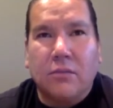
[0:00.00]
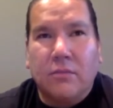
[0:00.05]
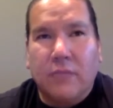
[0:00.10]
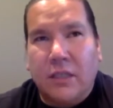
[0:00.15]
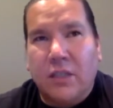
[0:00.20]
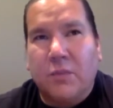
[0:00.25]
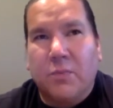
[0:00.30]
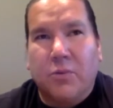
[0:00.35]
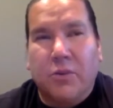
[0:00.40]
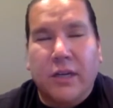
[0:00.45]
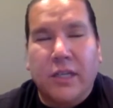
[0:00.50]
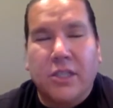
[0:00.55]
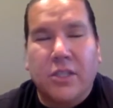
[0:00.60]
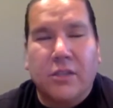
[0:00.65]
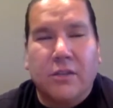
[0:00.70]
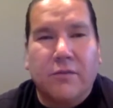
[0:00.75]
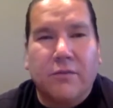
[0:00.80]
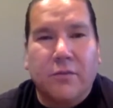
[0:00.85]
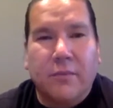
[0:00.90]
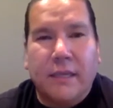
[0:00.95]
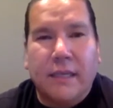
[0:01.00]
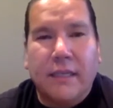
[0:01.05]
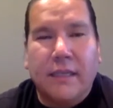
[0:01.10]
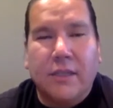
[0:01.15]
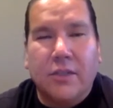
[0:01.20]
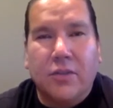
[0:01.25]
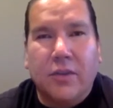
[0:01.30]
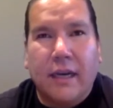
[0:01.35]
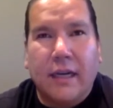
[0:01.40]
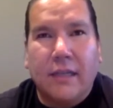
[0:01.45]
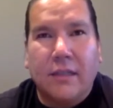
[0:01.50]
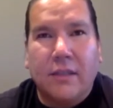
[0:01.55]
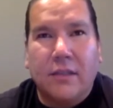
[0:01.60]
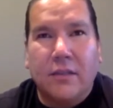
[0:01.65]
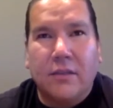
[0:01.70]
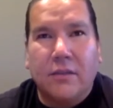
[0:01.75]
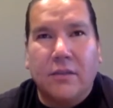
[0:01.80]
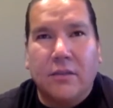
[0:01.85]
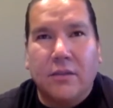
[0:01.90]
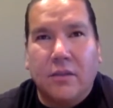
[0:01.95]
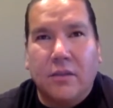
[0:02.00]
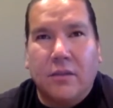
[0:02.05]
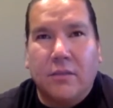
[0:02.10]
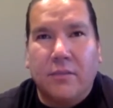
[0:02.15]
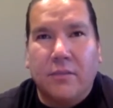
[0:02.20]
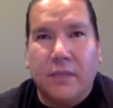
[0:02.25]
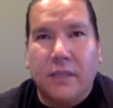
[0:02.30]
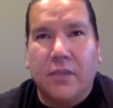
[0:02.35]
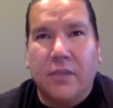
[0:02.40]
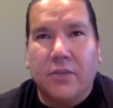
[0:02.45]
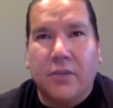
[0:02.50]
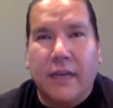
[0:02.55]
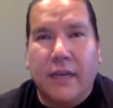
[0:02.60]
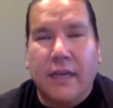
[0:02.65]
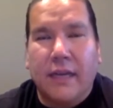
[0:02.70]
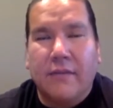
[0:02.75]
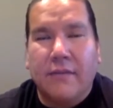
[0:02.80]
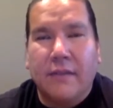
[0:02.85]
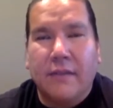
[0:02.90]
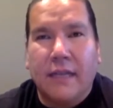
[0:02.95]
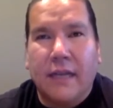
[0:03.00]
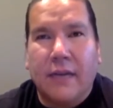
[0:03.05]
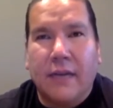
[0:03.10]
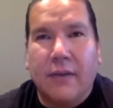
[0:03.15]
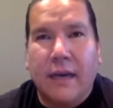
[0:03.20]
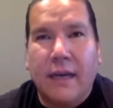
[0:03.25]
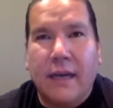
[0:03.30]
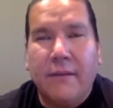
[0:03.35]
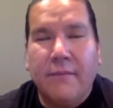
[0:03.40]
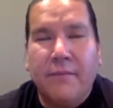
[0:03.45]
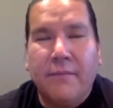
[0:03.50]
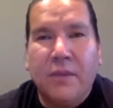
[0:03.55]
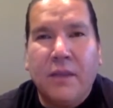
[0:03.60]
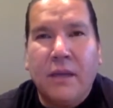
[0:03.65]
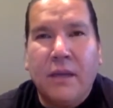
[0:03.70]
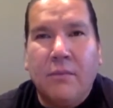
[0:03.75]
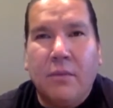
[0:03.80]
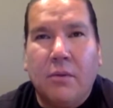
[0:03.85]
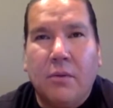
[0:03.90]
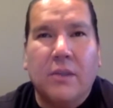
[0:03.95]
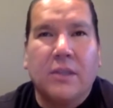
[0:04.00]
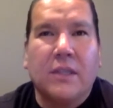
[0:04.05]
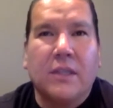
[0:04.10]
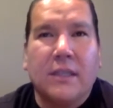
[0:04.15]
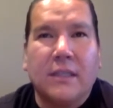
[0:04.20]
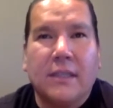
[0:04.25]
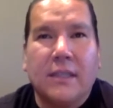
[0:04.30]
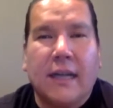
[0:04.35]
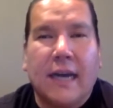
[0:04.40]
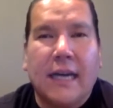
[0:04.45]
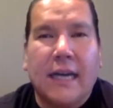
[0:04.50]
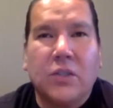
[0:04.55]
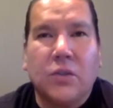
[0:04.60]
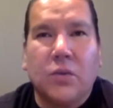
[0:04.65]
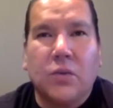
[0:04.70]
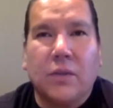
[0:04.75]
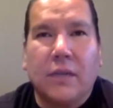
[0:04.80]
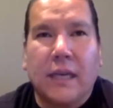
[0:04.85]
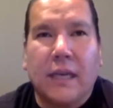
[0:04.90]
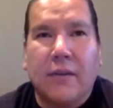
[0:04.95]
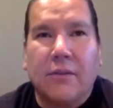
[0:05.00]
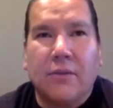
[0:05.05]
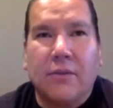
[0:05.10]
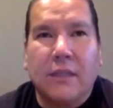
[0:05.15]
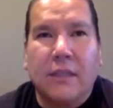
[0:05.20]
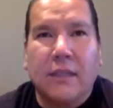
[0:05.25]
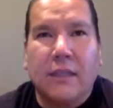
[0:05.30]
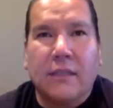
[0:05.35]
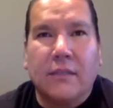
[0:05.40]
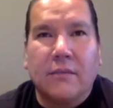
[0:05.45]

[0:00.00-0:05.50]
inspirational for me to try to, be creative in that way. But it wasn't until high school that I really,